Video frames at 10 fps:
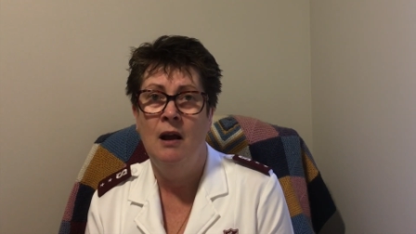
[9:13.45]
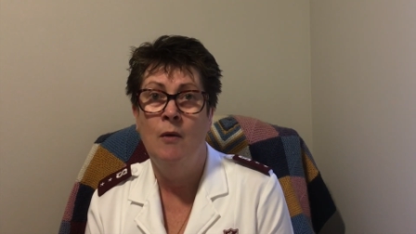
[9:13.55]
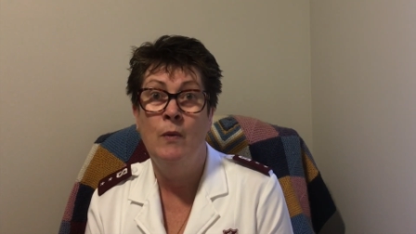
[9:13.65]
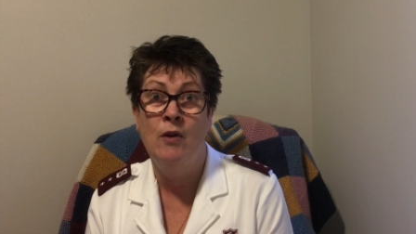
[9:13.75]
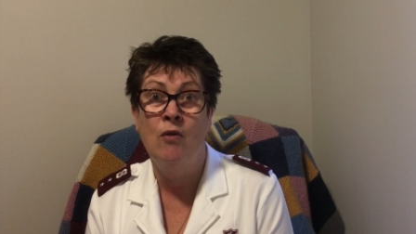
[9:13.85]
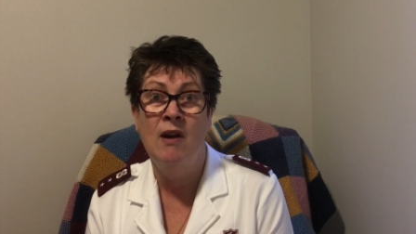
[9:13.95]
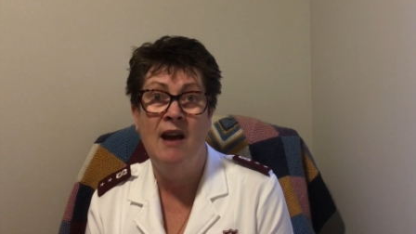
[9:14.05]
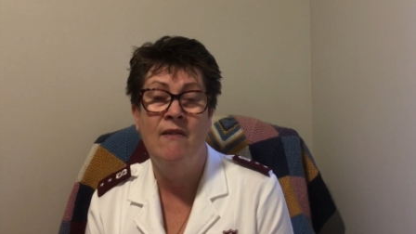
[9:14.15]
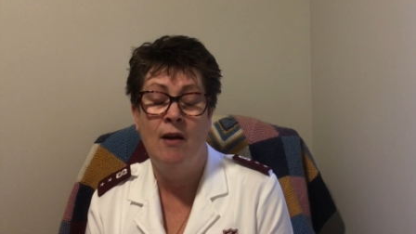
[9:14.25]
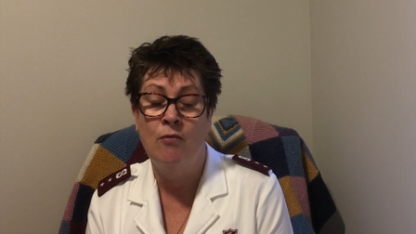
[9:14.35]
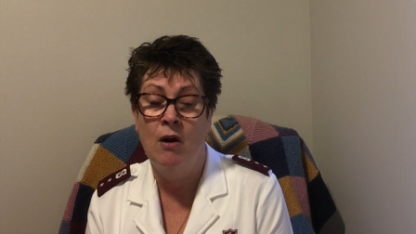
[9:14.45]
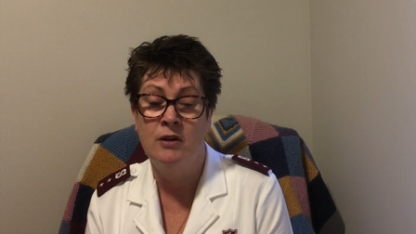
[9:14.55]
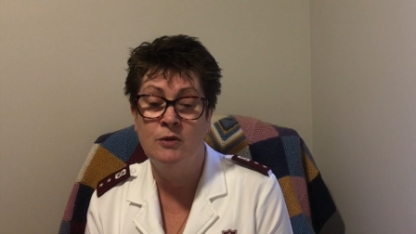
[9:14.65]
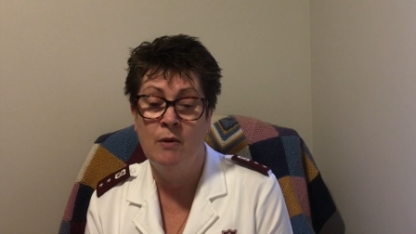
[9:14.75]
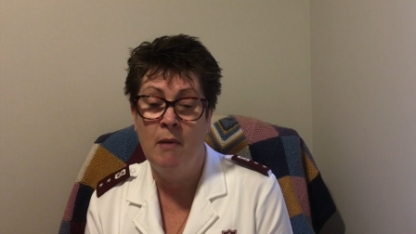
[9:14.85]
And we all have our
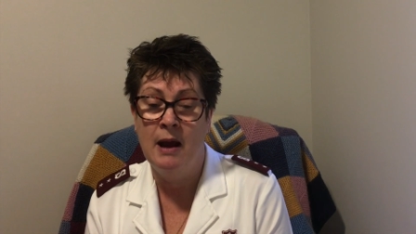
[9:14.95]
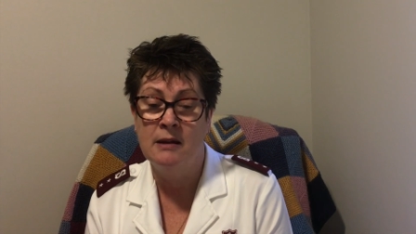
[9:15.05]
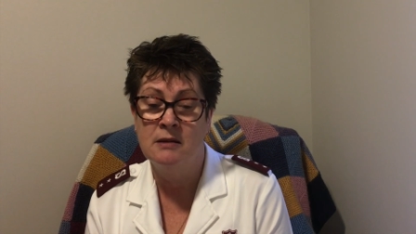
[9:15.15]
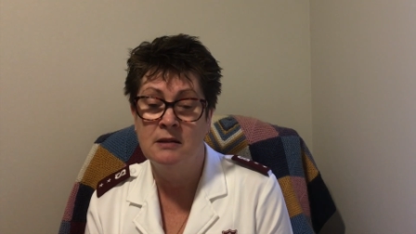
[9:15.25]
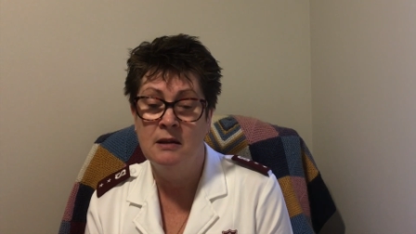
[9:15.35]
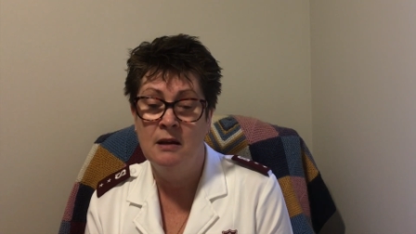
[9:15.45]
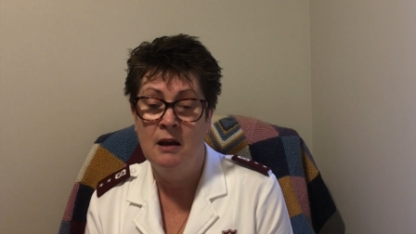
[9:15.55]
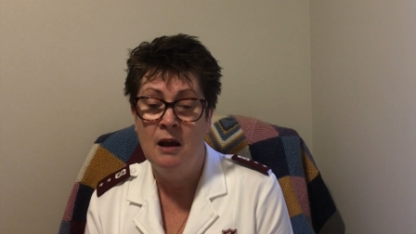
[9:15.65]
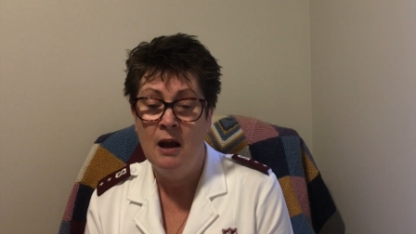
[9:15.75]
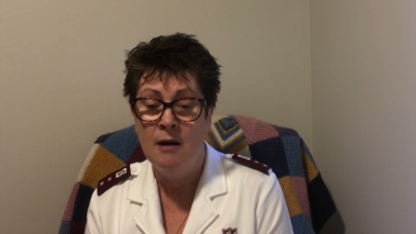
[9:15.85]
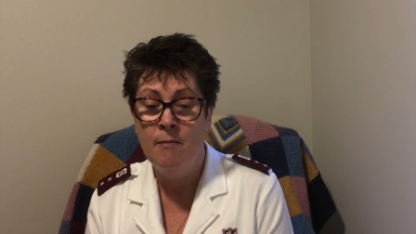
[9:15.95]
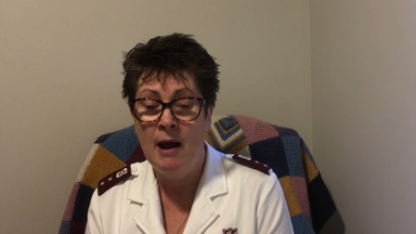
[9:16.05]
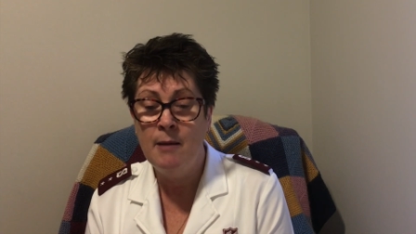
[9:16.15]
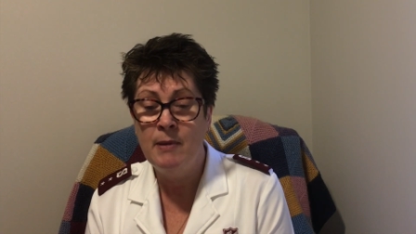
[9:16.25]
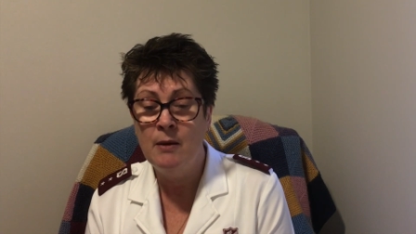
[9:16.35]
road to Emmaus. And
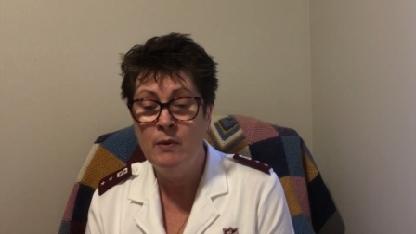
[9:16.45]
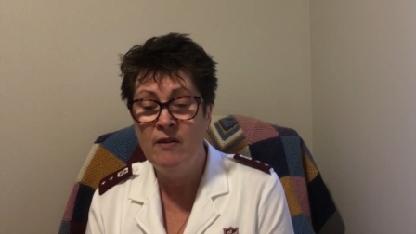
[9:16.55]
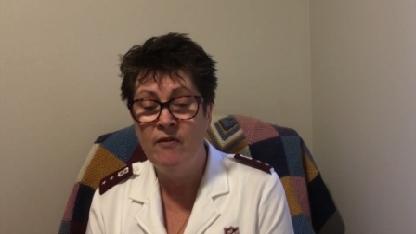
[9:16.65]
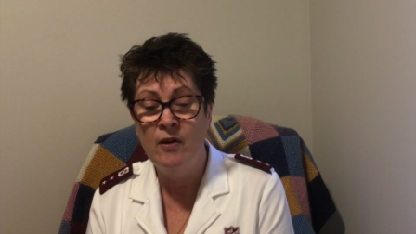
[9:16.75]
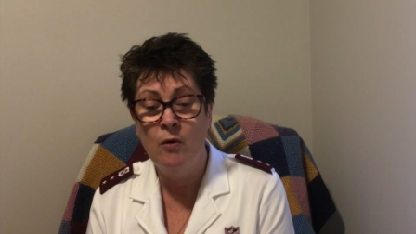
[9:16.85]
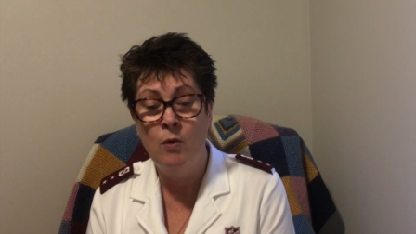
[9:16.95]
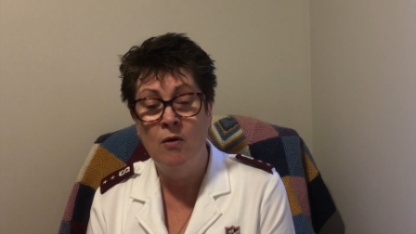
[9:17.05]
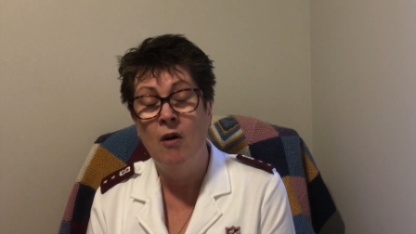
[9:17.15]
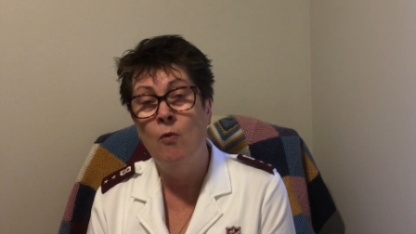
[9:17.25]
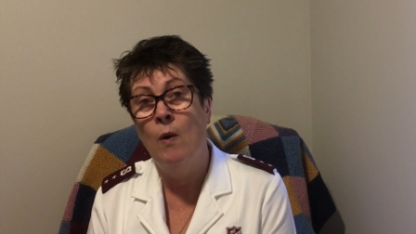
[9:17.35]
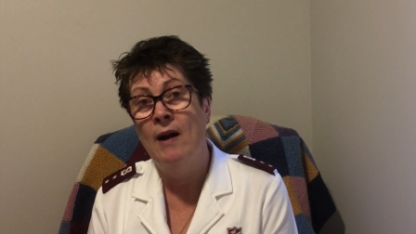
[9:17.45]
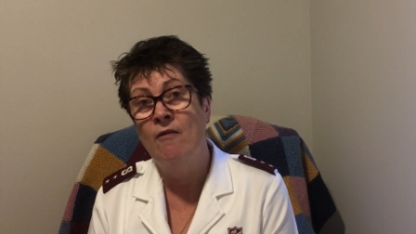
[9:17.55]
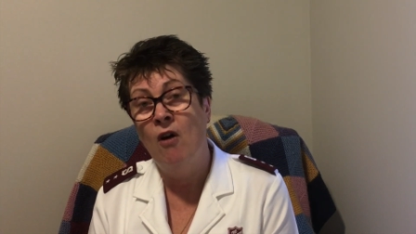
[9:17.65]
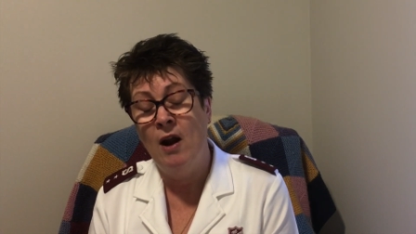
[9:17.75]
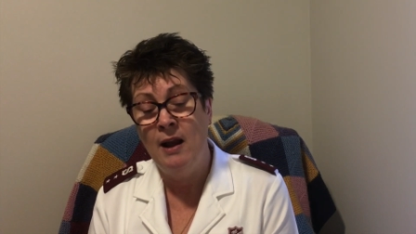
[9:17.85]
maybe we feel we're on
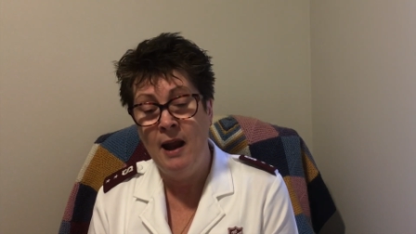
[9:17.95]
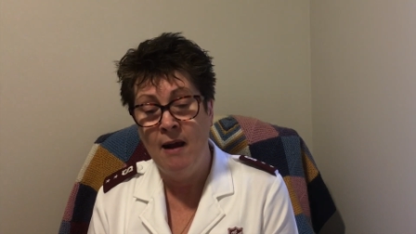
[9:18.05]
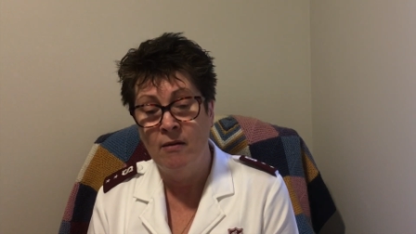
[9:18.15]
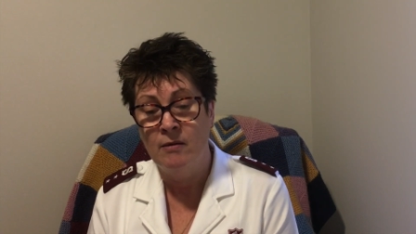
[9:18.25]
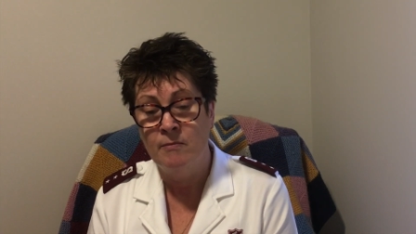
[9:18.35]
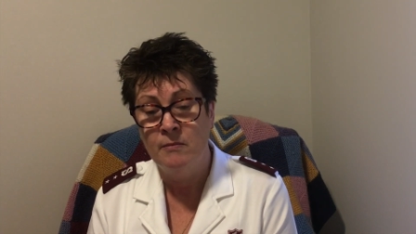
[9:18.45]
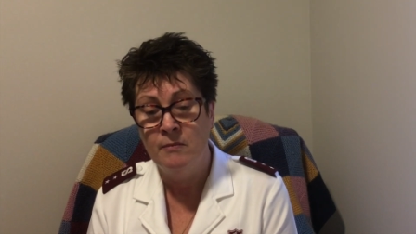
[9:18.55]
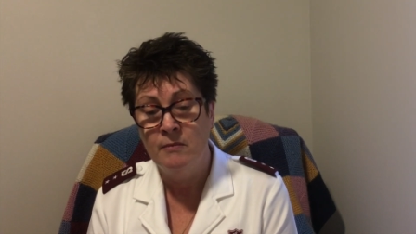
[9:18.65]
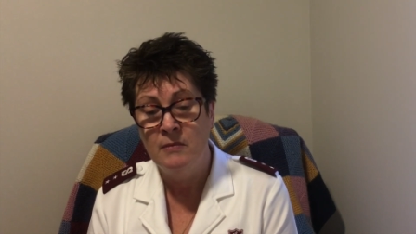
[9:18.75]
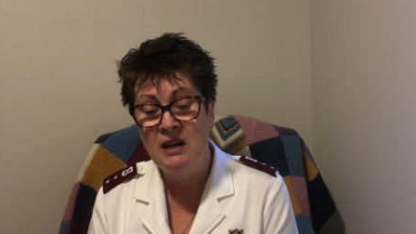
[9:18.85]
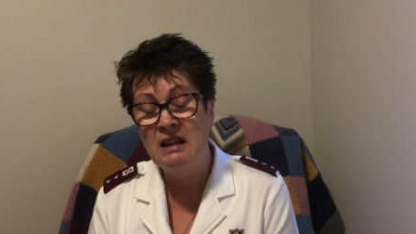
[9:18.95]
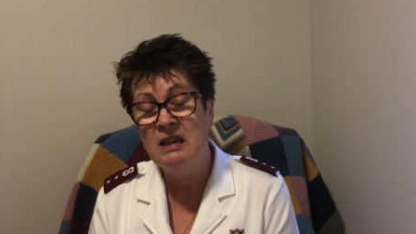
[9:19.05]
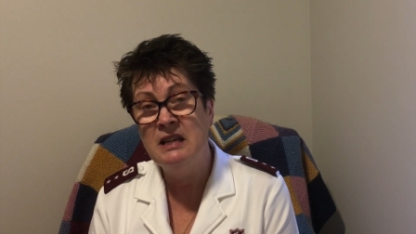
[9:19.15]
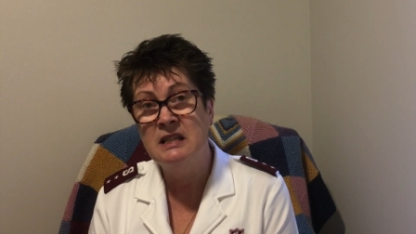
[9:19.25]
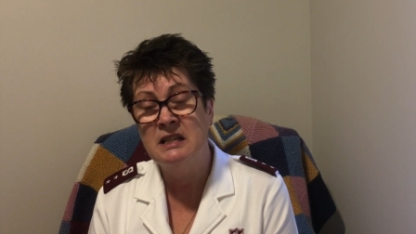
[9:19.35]
one right now.
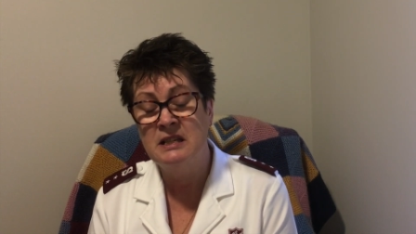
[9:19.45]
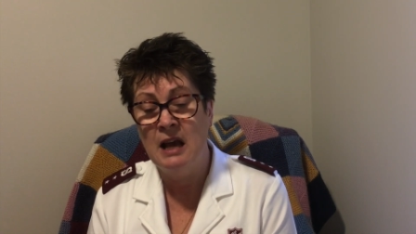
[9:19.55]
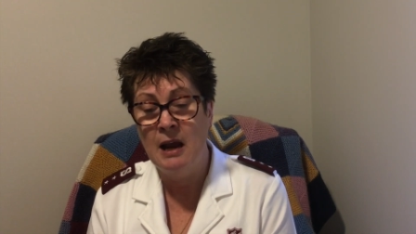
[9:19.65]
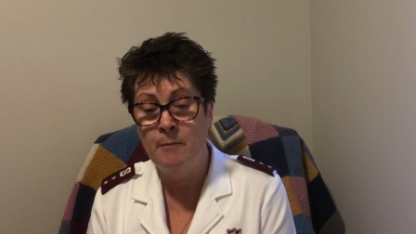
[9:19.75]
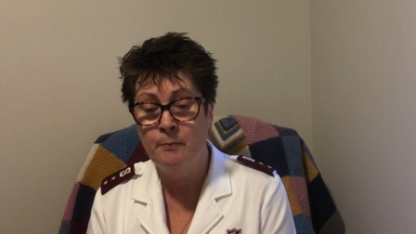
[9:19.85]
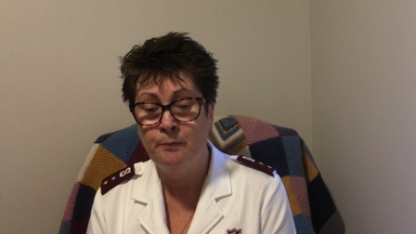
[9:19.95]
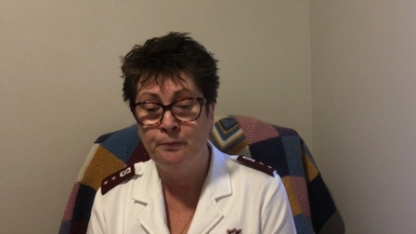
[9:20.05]
Nothing is the same.